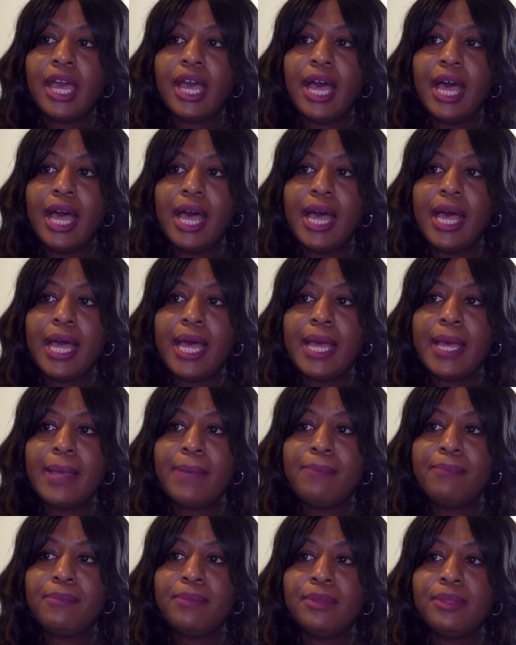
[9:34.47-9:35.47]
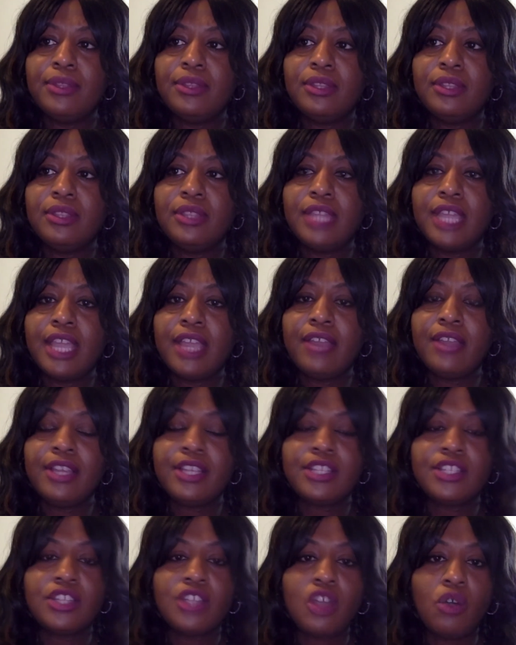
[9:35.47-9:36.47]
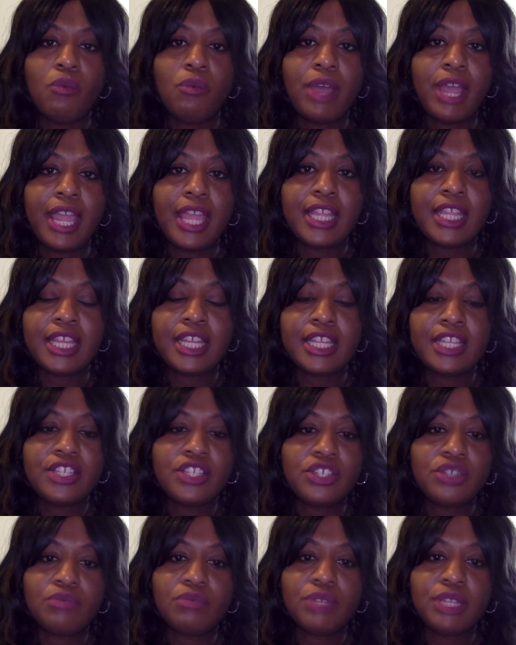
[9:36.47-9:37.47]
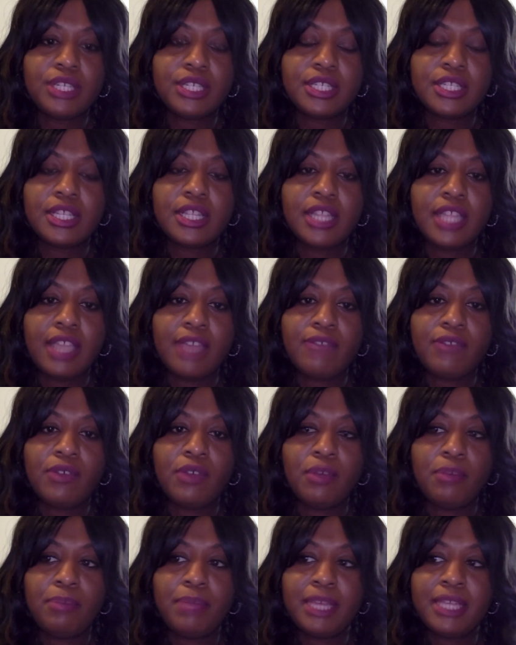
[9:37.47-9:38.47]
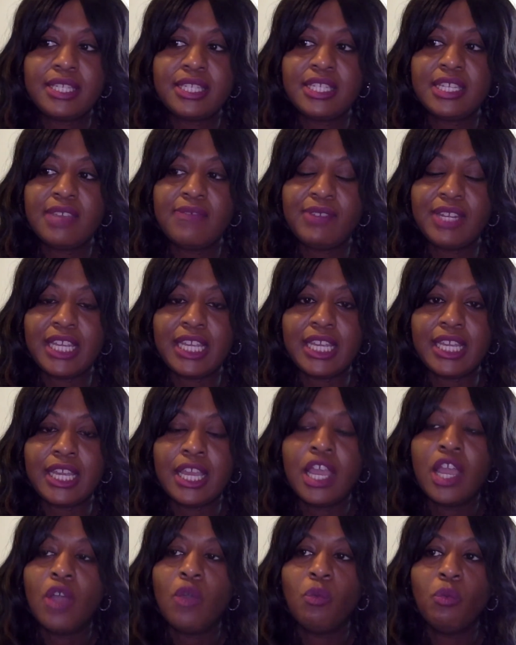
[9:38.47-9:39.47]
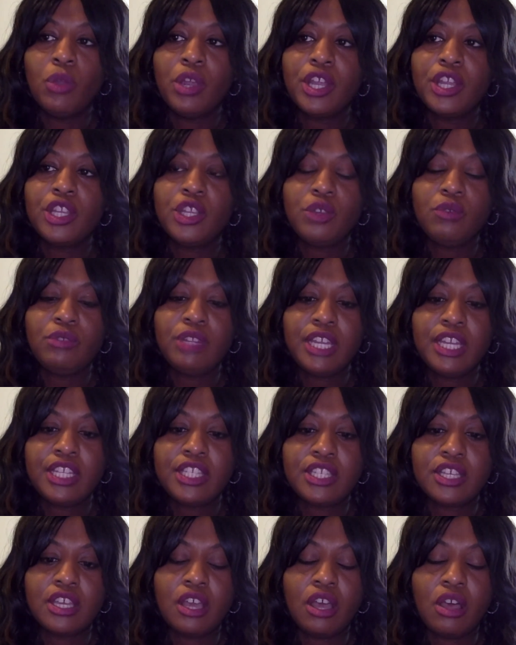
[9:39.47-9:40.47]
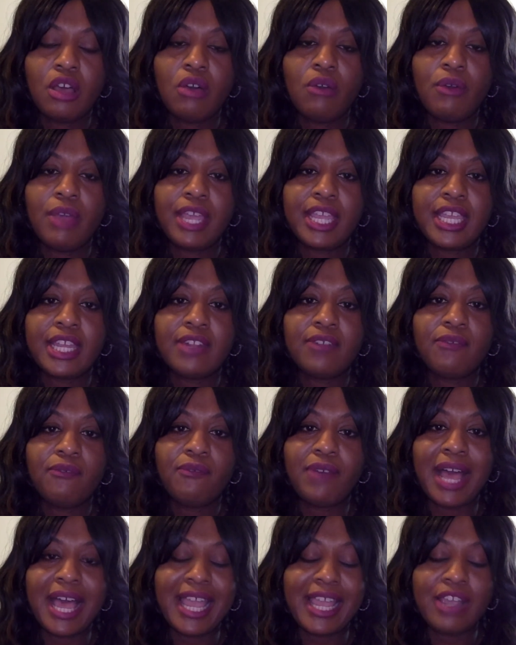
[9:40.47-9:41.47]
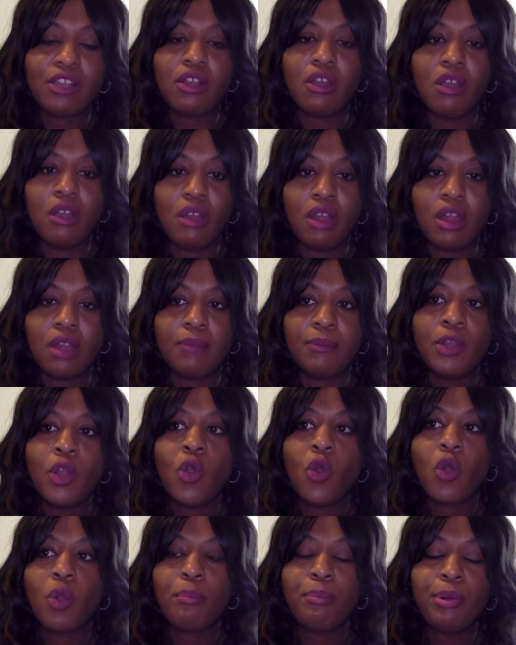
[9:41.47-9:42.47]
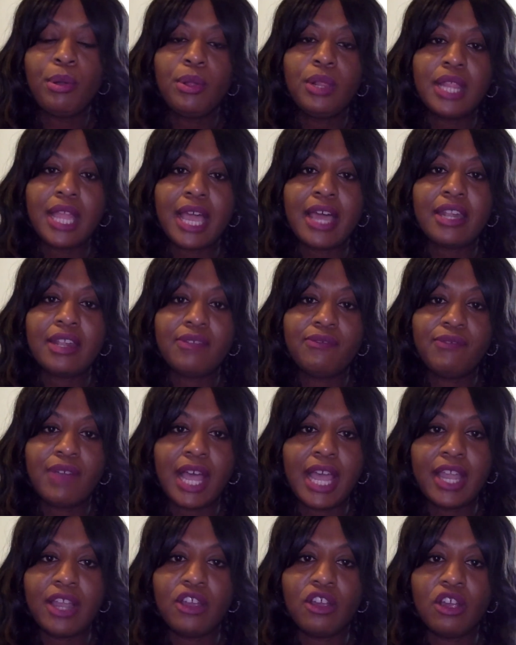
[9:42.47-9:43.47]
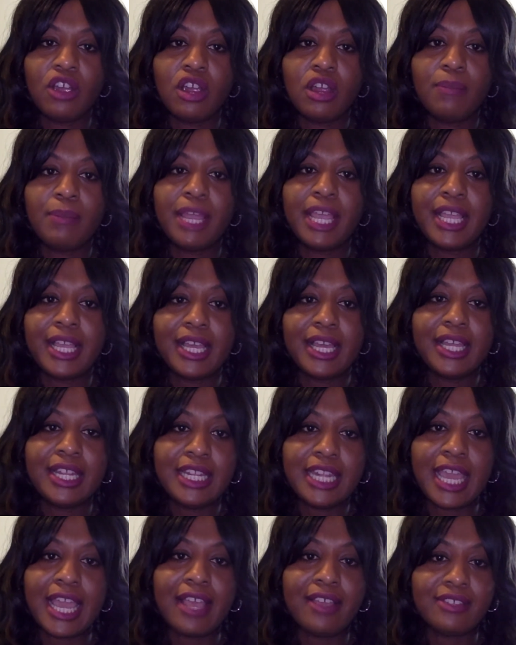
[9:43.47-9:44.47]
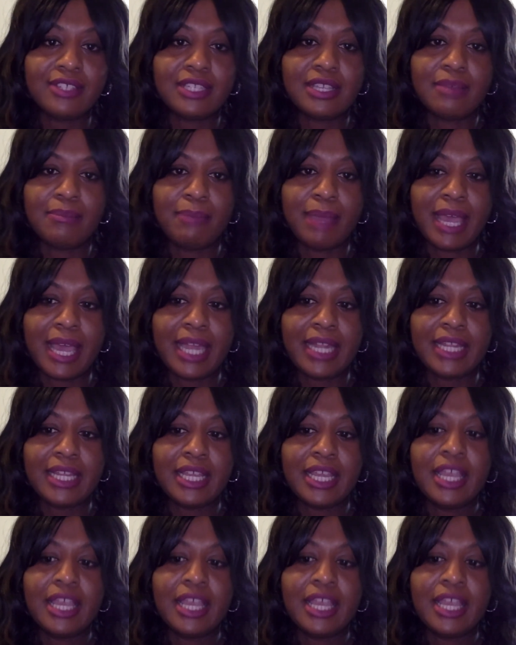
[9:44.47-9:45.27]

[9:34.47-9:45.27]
There is no way that it should reach the level of pistivity where you need to go and get a firearm or pull out a firearm and gun down somebody.